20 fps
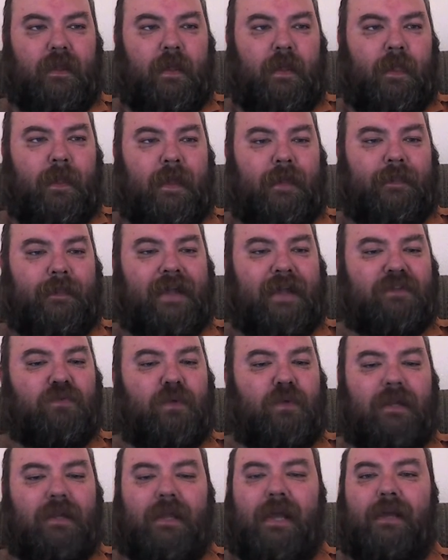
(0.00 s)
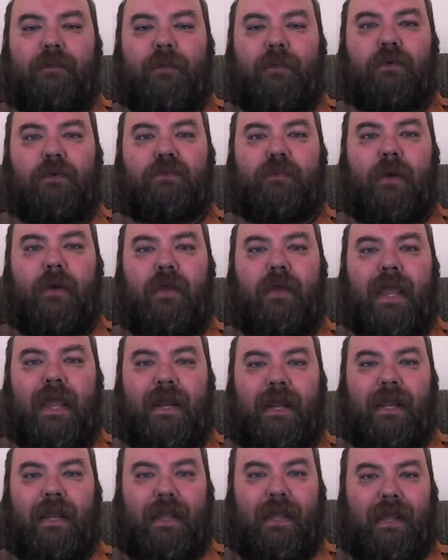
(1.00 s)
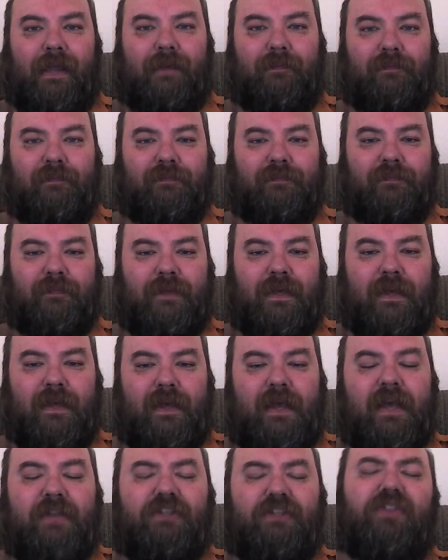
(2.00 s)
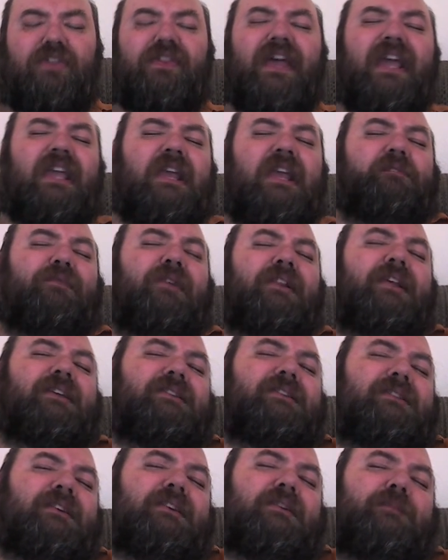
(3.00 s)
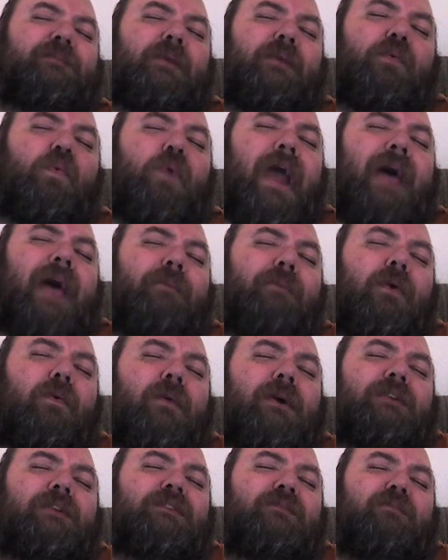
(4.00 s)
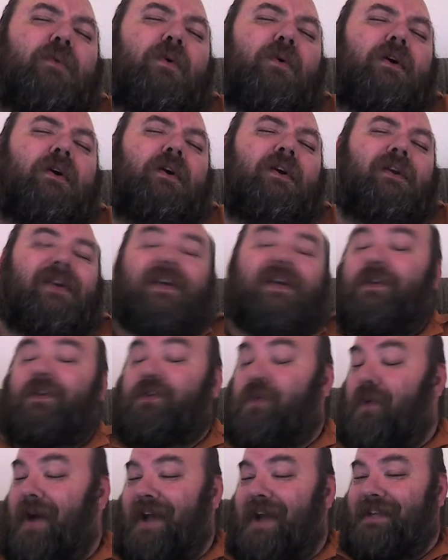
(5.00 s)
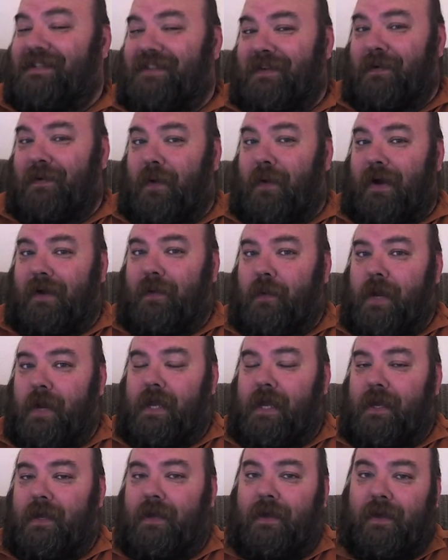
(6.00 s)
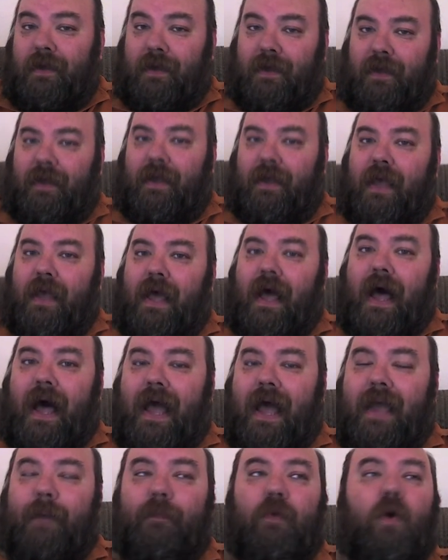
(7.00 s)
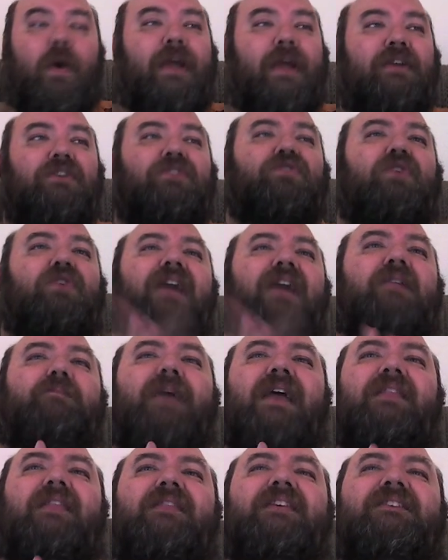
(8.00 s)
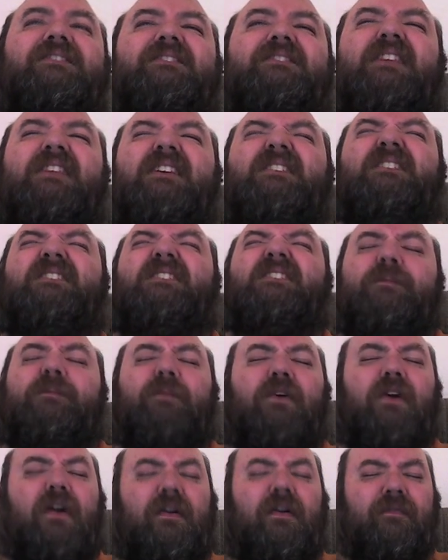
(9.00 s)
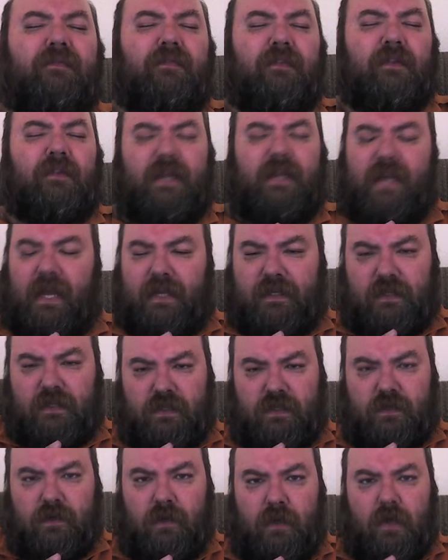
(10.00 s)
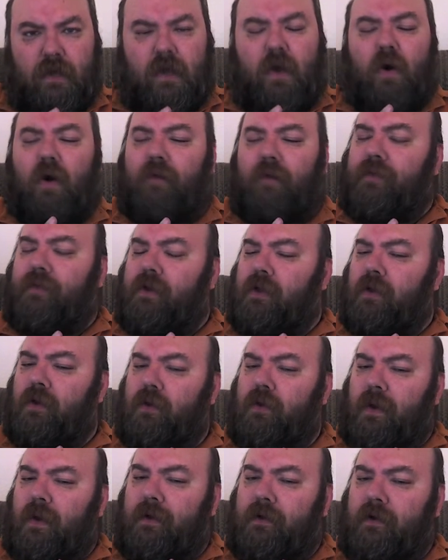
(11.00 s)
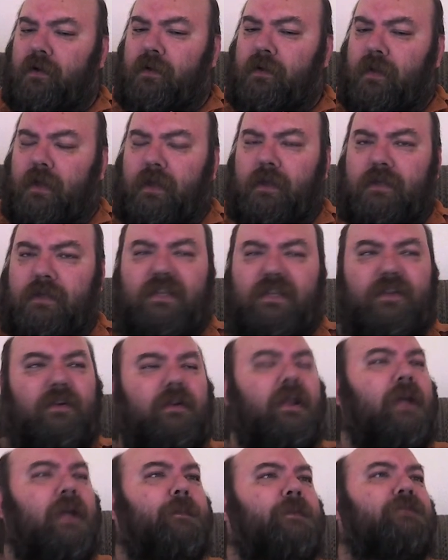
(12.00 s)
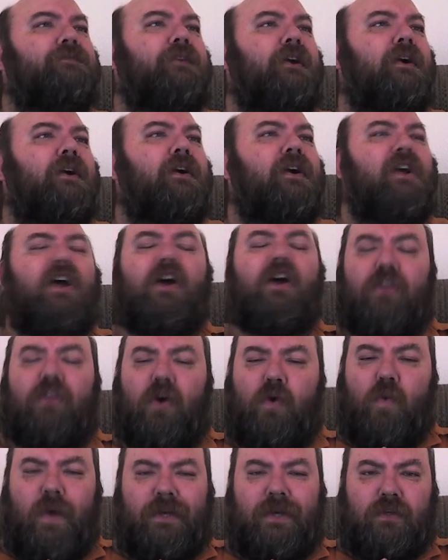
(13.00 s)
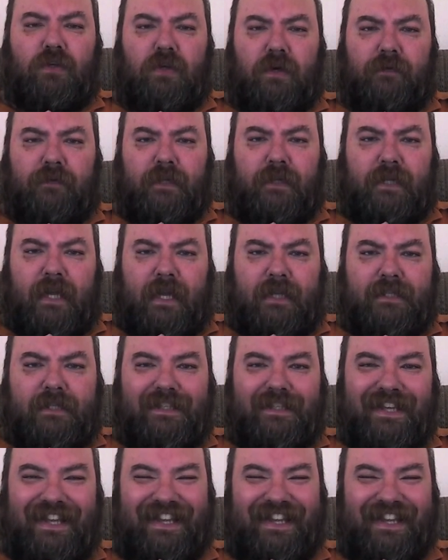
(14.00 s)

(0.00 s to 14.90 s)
And that's what I like most about KDE. So thank you for listening to me ramble once more, twice in one week. I am going to try to make this the summer of Linux, or for you under the southern hemisphere, the winter of Linux.